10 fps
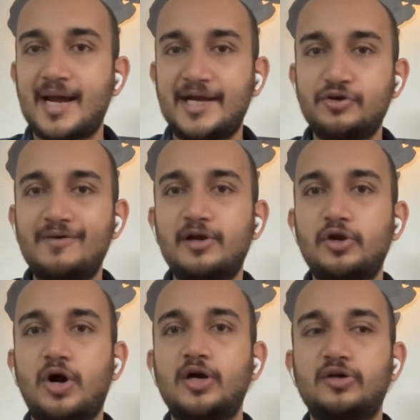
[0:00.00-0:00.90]
And you have a
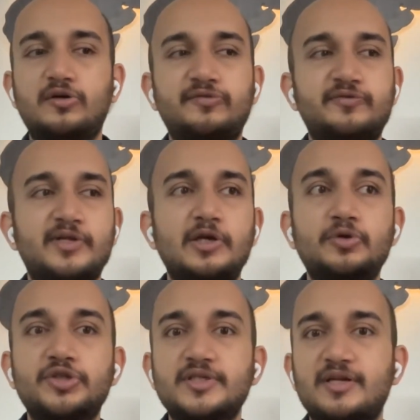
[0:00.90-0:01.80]
lot of
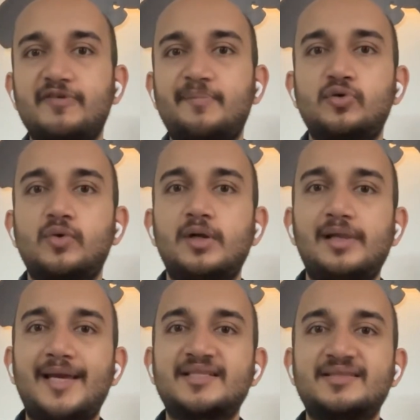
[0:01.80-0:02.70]
solutions in Web2 world,
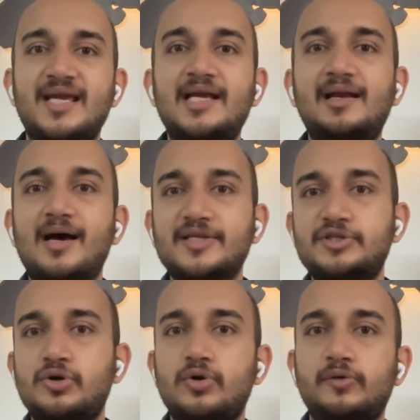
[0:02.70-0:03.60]
like think
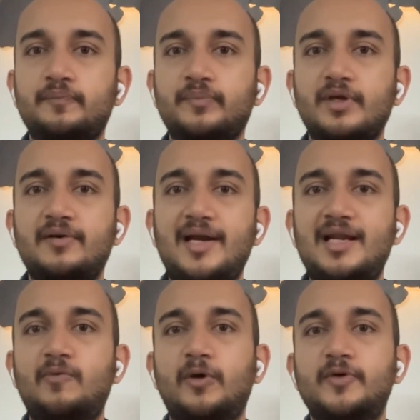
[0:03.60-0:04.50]
Glassdoor, right?
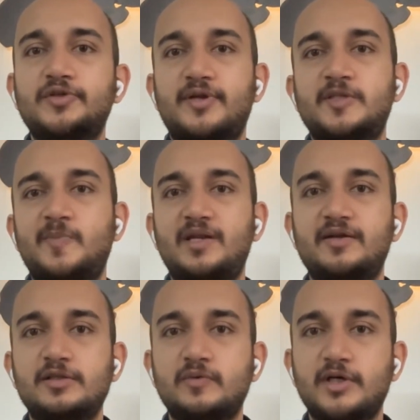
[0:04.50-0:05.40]
Like what was your
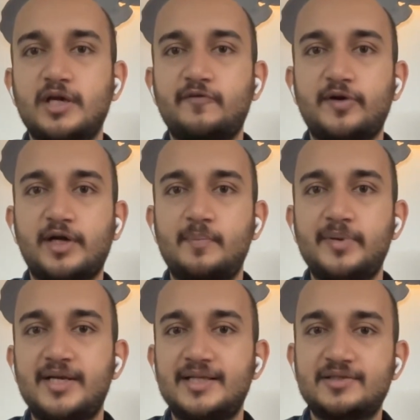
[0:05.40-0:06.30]
experience working for a
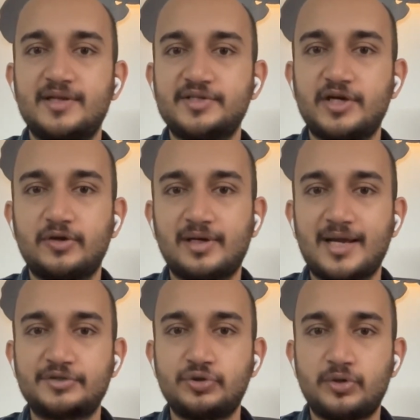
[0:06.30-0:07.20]
company? It's listed on
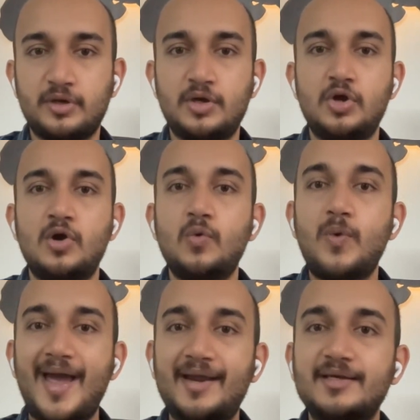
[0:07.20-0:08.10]
Glassdoor.
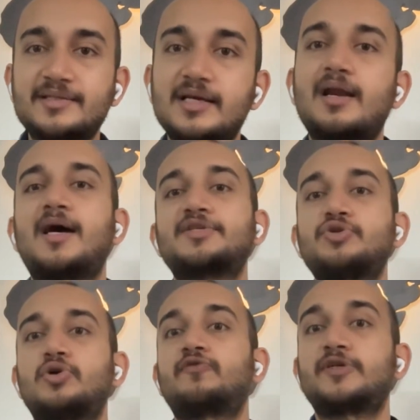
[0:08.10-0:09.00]
Where is the
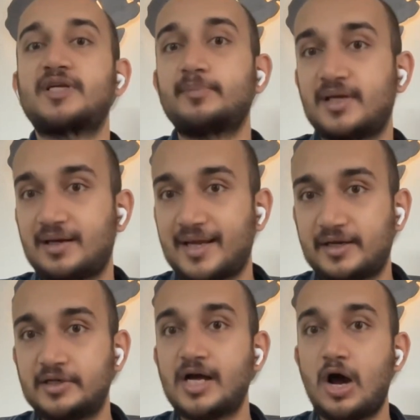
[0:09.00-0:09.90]
Glassdoor for something
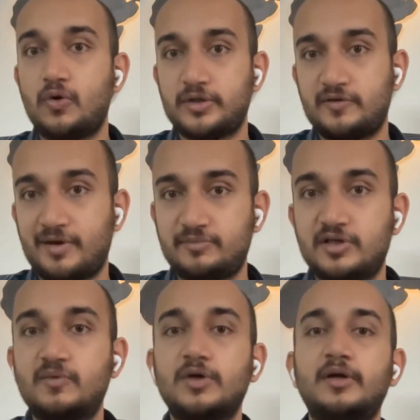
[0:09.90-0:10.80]
like a DAO or the
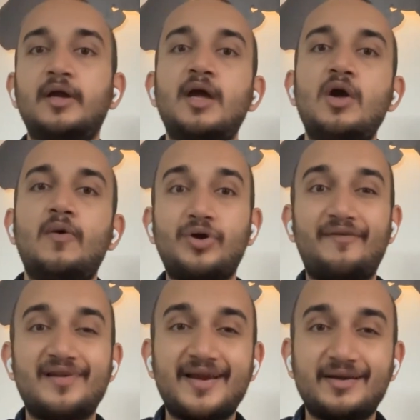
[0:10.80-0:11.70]
Web3 world? You
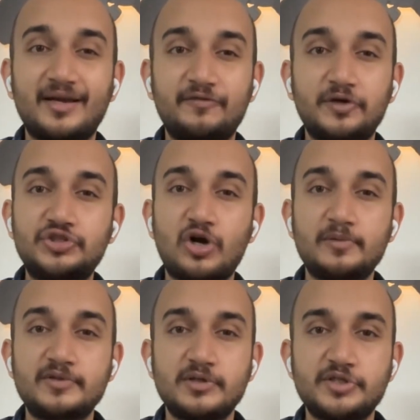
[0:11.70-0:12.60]
have LinkedIn for
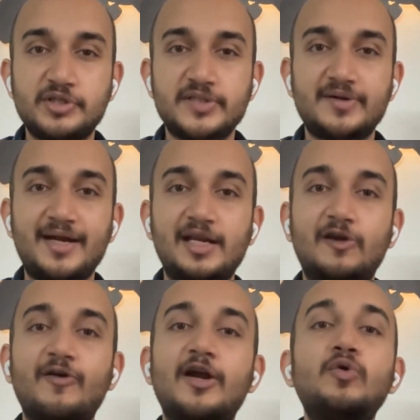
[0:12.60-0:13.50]
job searches, right?
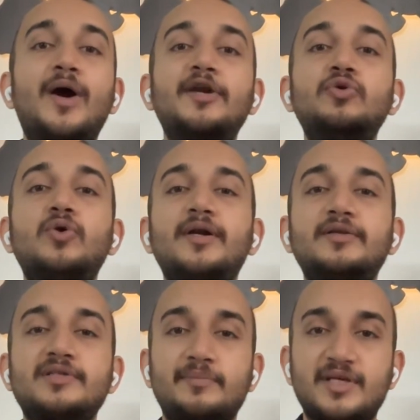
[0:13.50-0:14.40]
Like where do I do
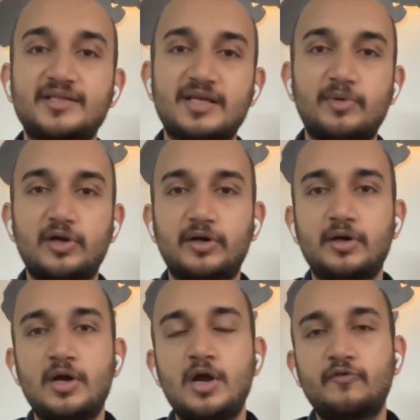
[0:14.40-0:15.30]
and something similar
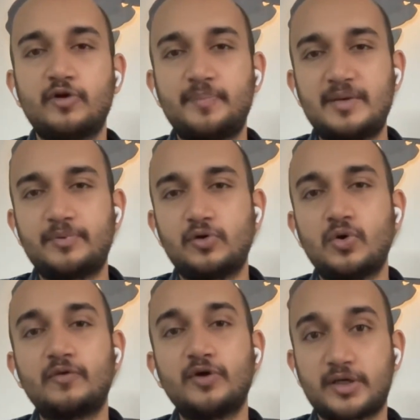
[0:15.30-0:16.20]
for people
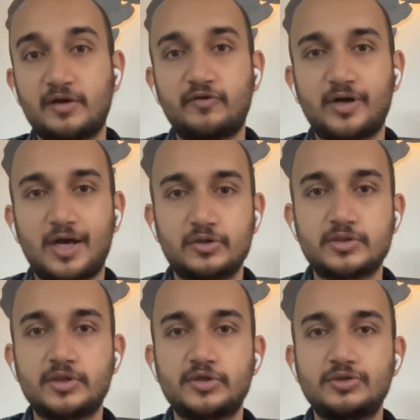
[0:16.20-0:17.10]
who are working for DAOs?
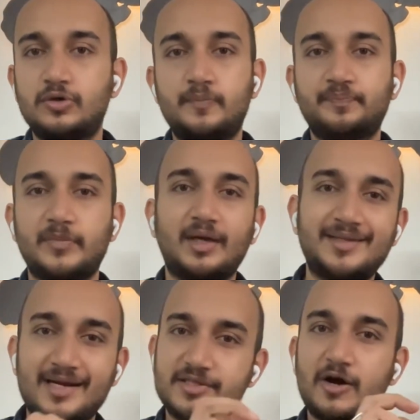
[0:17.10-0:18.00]
So
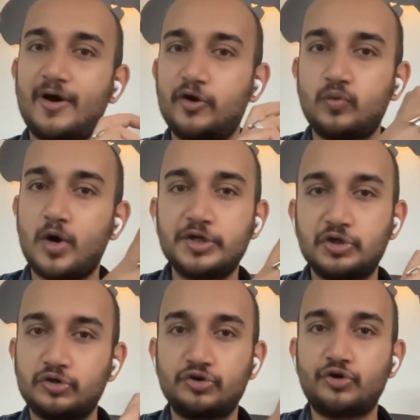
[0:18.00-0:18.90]
that is how I would want
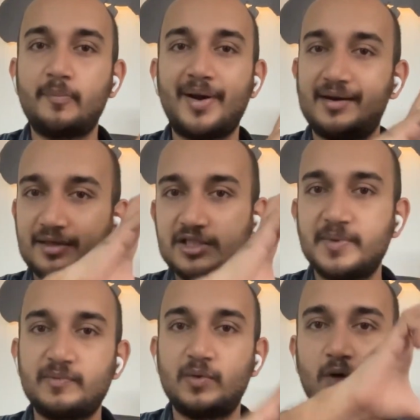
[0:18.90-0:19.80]
you to draw parallels
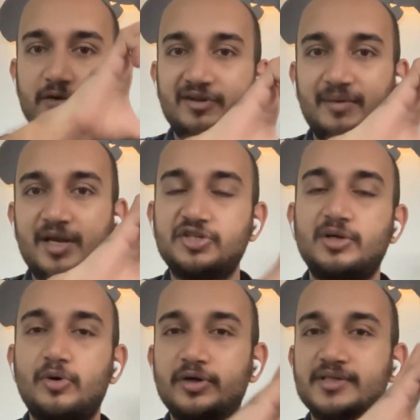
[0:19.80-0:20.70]
between whatever I
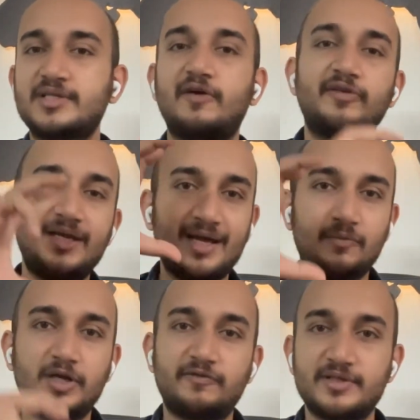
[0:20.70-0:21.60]
mentioned about discovery and
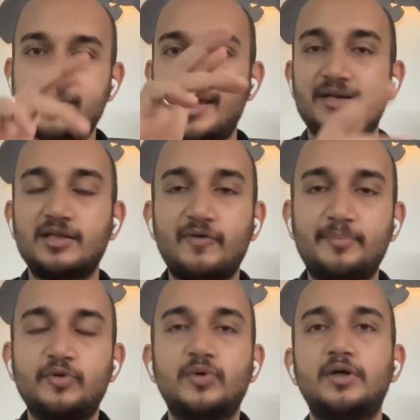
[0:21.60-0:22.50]
whatever is there in the
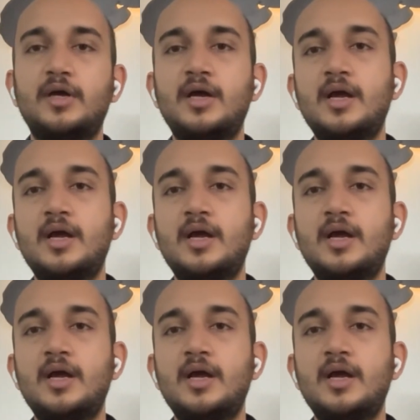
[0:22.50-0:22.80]
Web2 world.